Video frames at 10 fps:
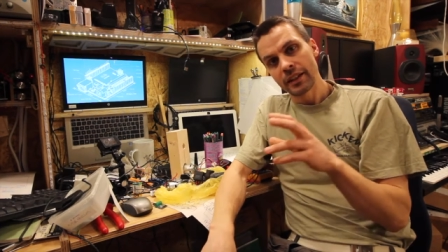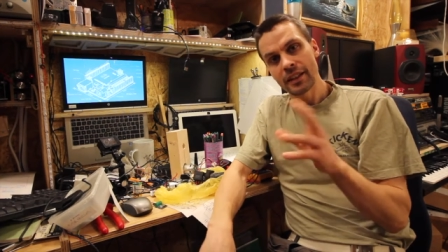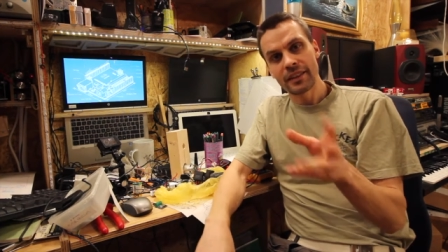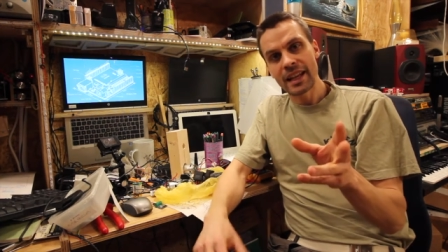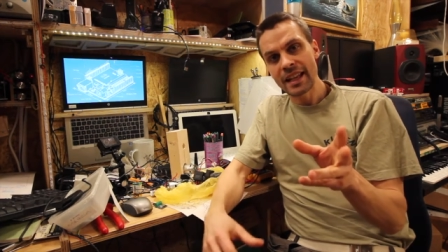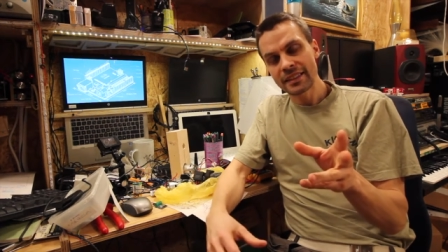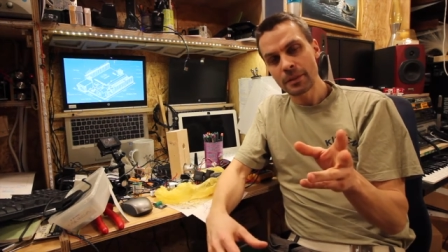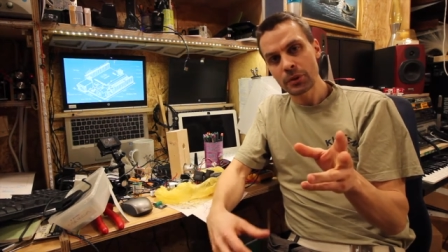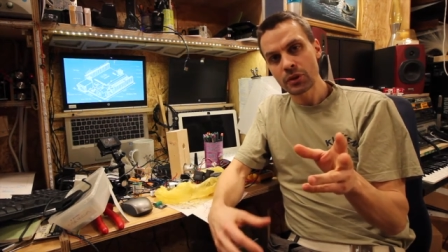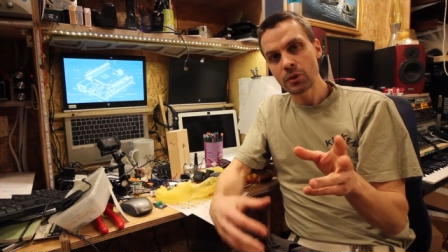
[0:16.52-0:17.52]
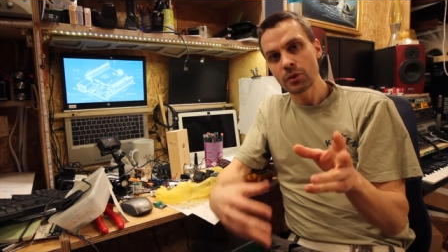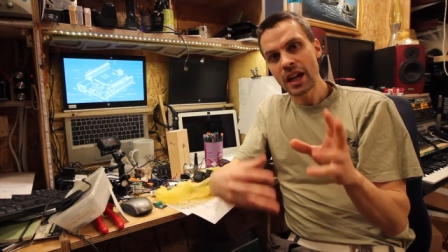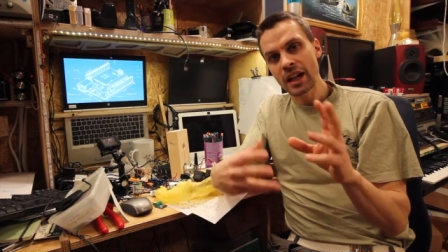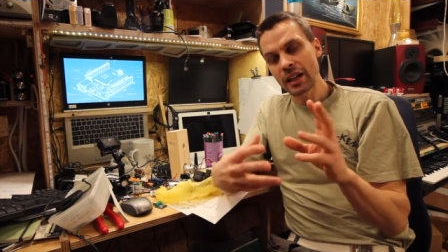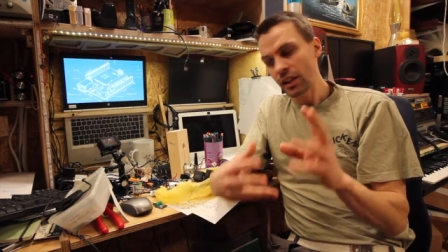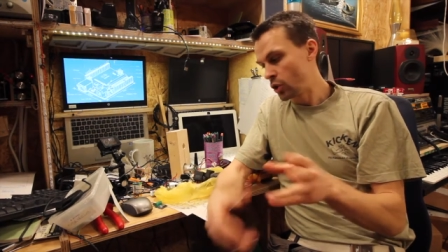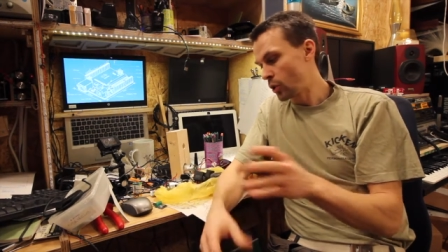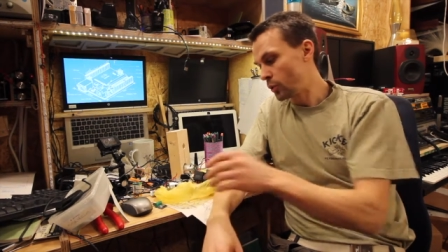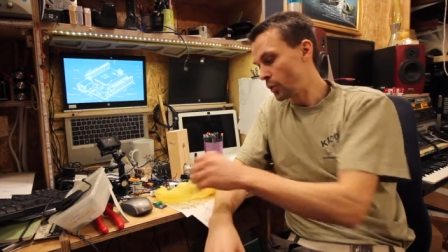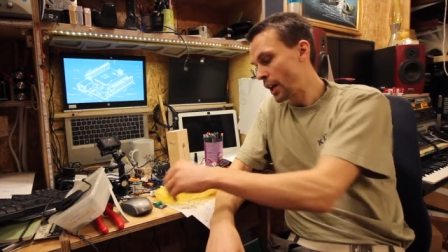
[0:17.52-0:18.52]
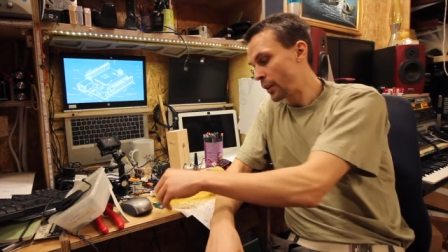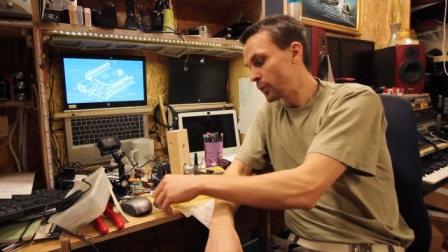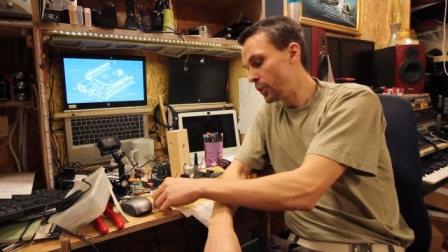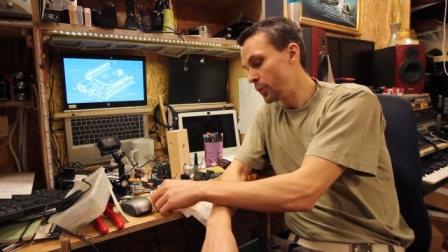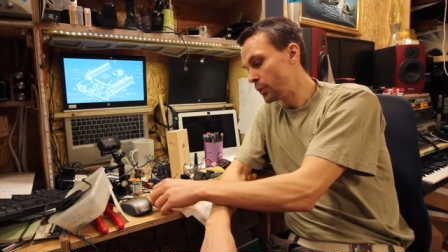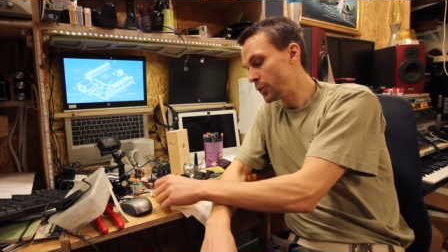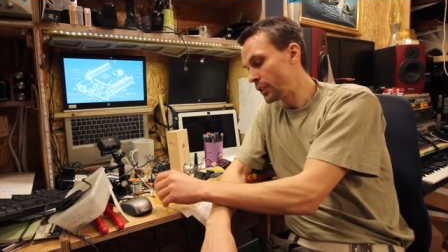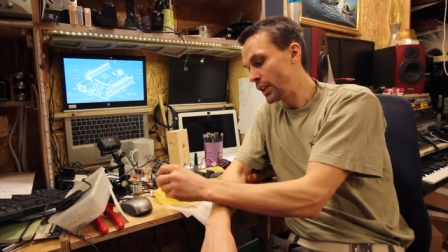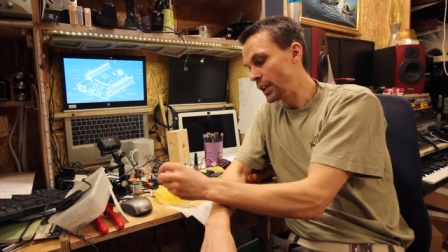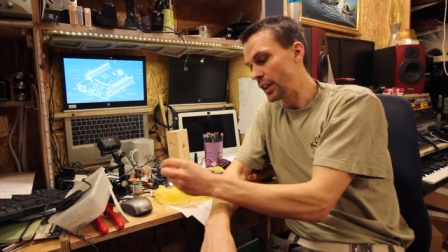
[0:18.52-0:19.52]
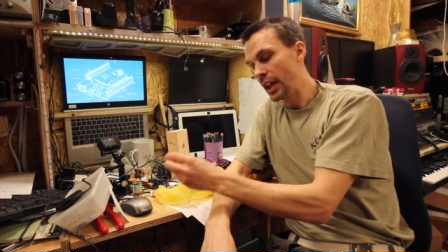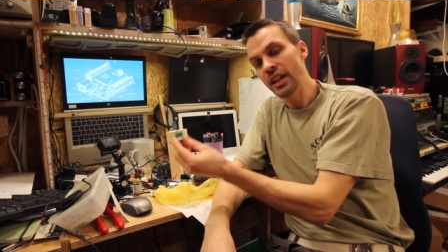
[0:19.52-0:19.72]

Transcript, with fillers: In the last episode I showed you how to use the